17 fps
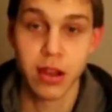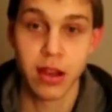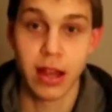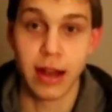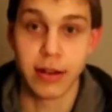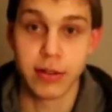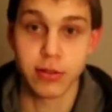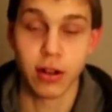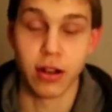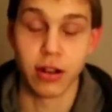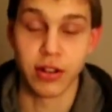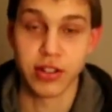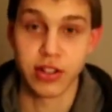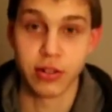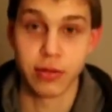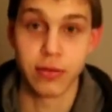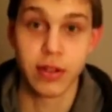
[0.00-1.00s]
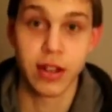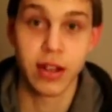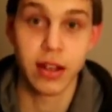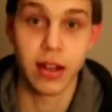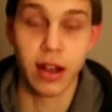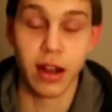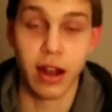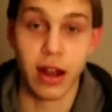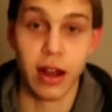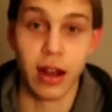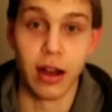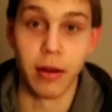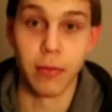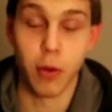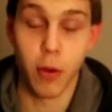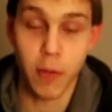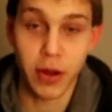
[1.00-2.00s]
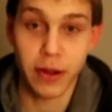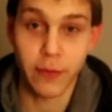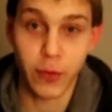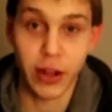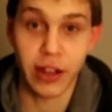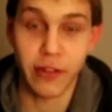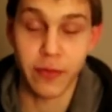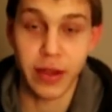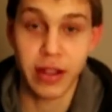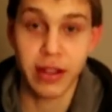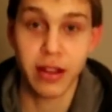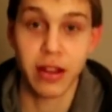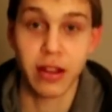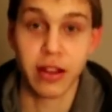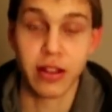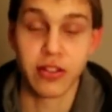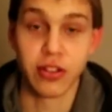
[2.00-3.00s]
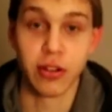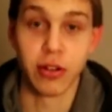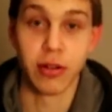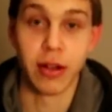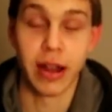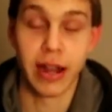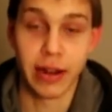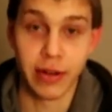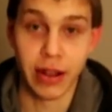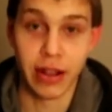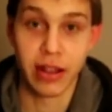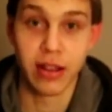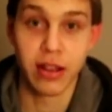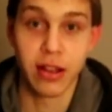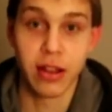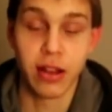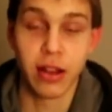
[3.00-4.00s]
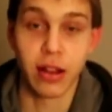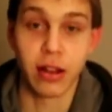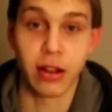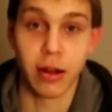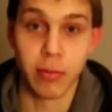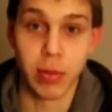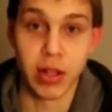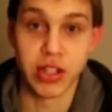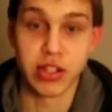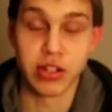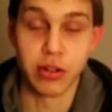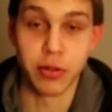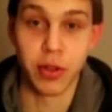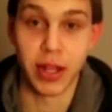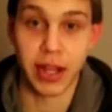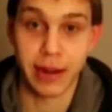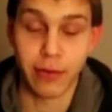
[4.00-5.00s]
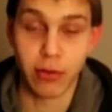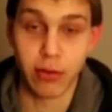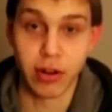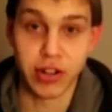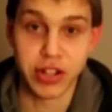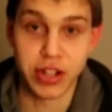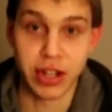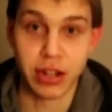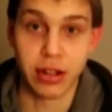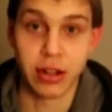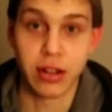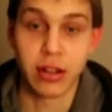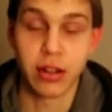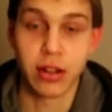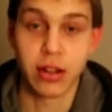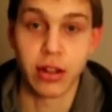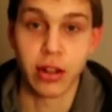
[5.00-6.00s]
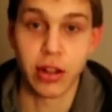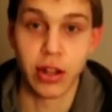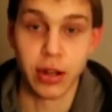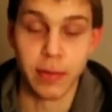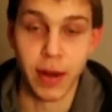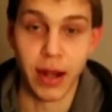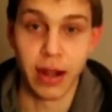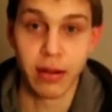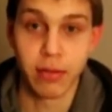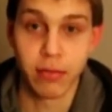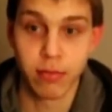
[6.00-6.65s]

I was wrong. So, hope you can forgive me. So anyway, God bless you. Thank you for watching. Goodbye.